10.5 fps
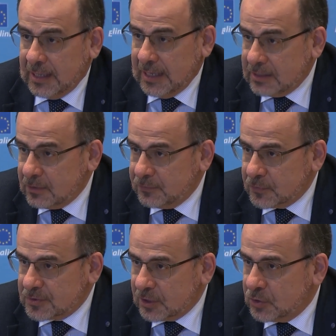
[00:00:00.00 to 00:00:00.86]
either
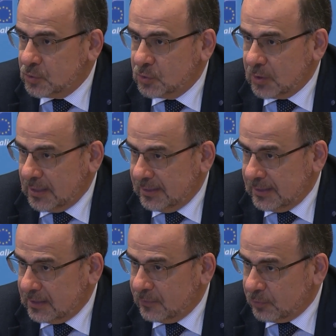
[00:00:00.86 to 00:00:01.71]
for secure and
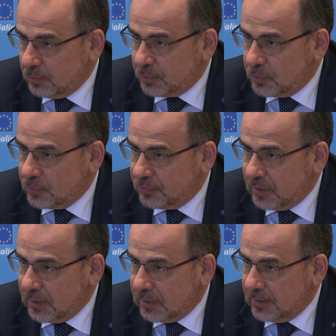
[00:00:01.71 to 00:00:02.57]
either for
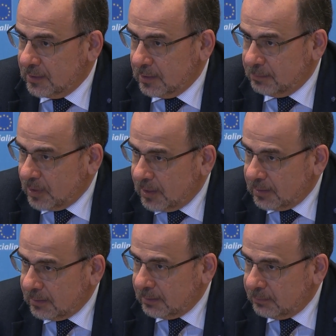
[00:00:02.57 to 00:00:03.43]
producing a,
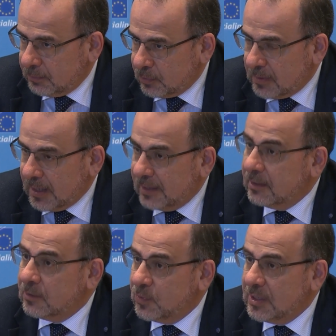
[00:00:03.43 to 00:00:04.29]
a, a more
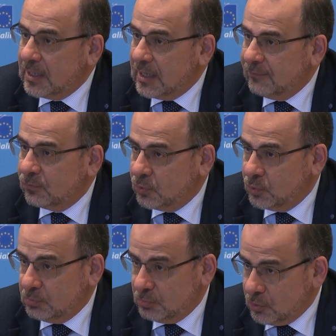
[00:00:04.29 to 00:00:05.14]
balance. We have to
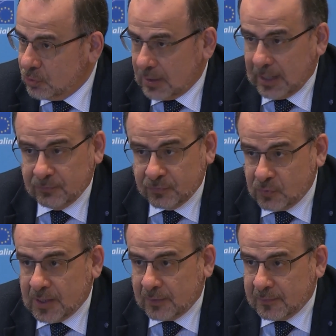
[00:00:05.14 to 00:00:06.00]
do more. I
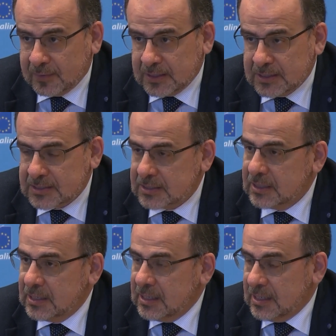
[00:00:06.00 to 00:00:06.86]
fully agree with this.
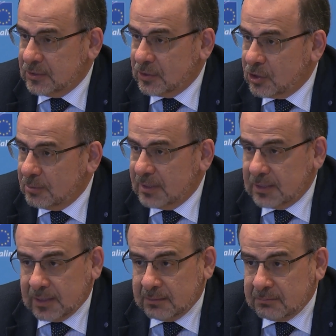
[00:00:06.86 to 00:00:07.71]
And the
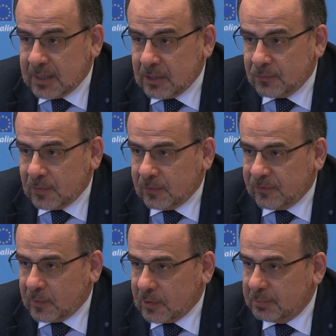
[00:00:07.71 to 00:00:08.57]
committee, in many of,
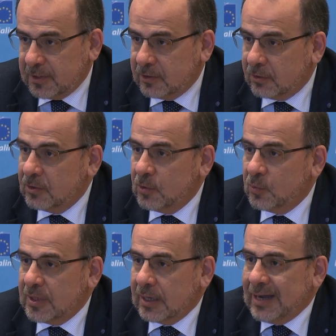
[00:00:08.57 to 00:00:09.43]
of our opinion,
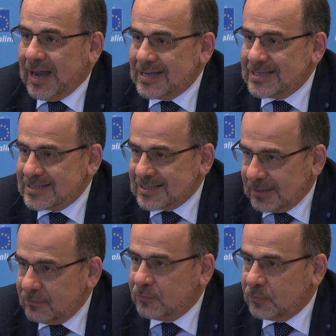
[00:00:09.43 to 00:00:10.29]
we are
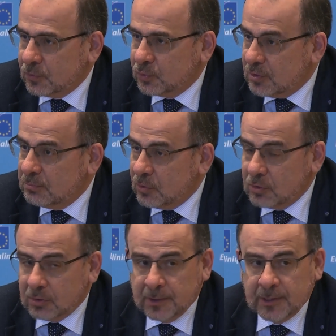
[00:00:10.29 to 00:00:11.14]
asking for doing
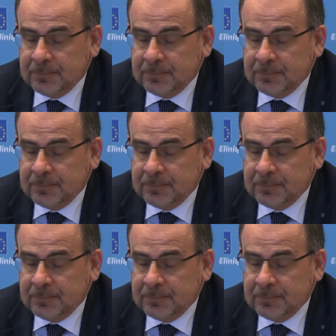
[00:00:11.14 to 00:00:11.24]
more,